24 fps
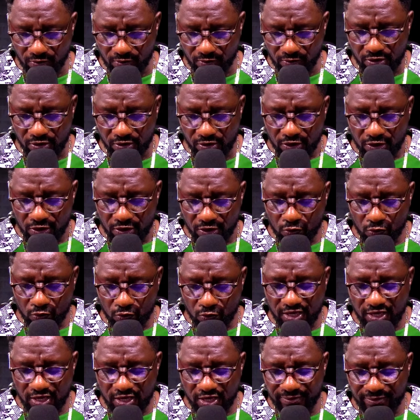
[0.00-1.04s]
to keep
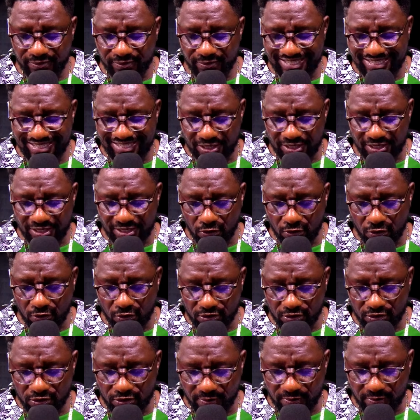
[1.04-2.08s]
teaching us, and may
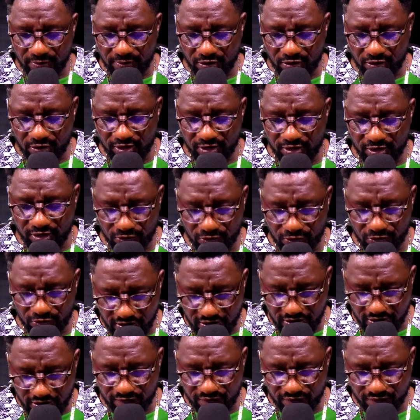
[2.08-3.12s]
God bless you. Thank you very
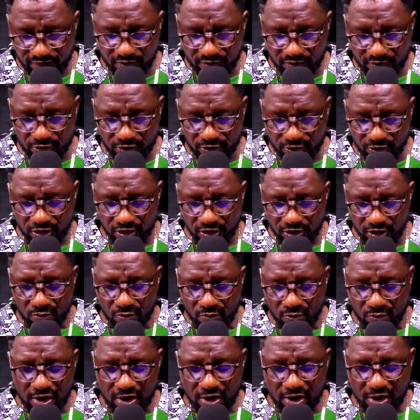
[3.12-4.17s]
much. Mohammed
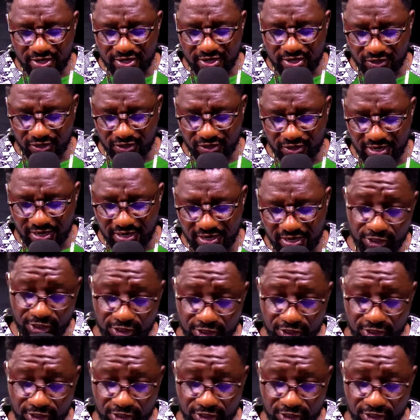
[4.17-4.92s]
Ishola